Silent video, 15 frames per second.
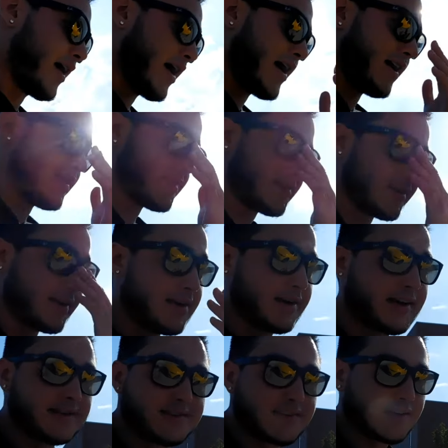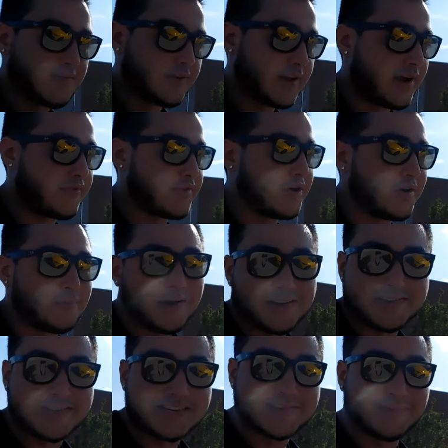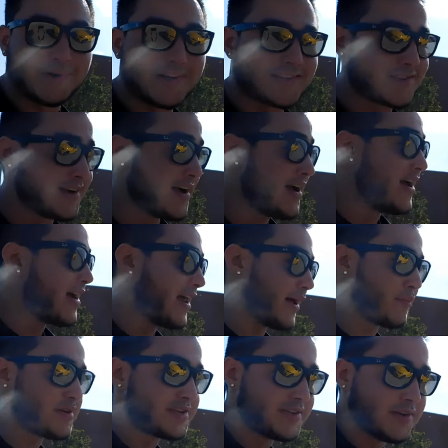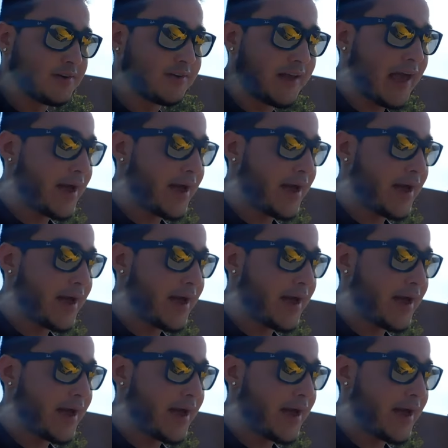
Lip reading: Honestly, you get sick of it after about 6 months, and I'm still